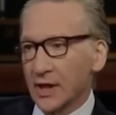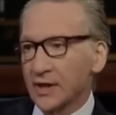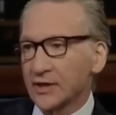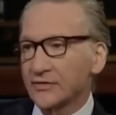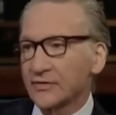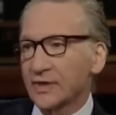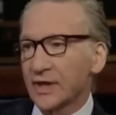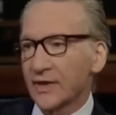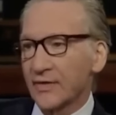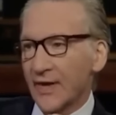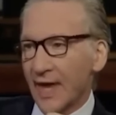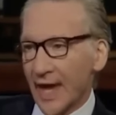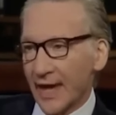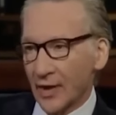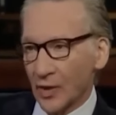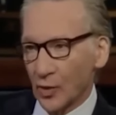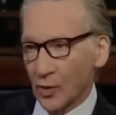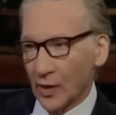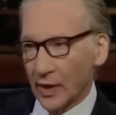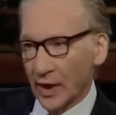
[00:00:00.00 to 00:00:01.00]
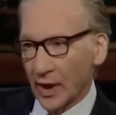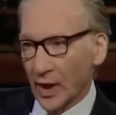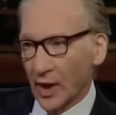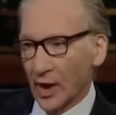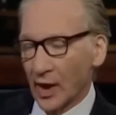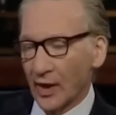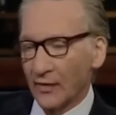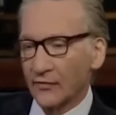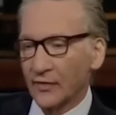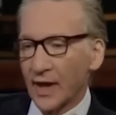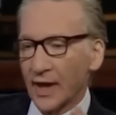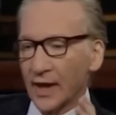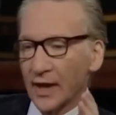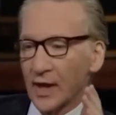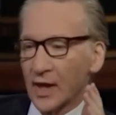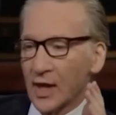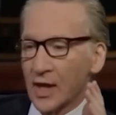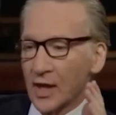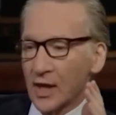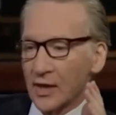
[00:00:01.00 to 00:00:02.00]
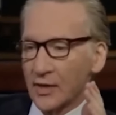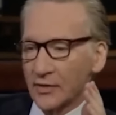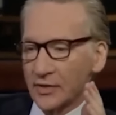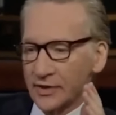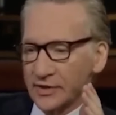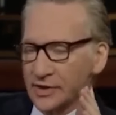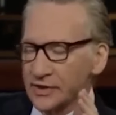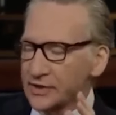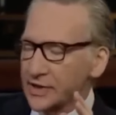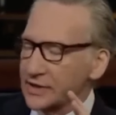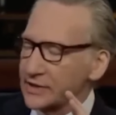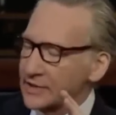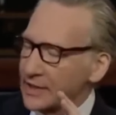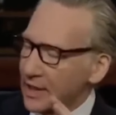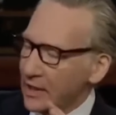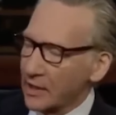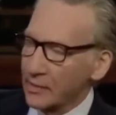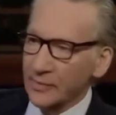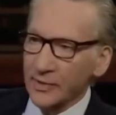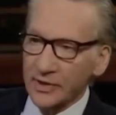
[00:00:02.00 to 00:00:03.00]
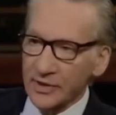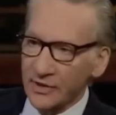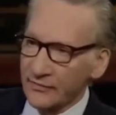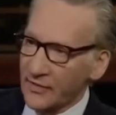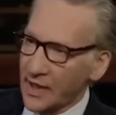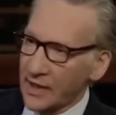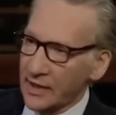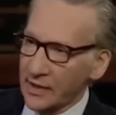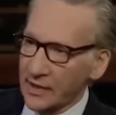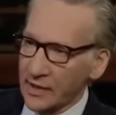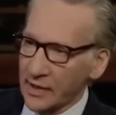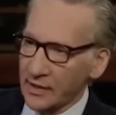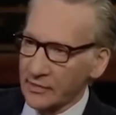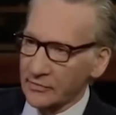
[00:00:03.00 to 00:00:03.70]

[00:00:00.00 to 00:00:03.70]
is in that arena of, like, this is a terribly divided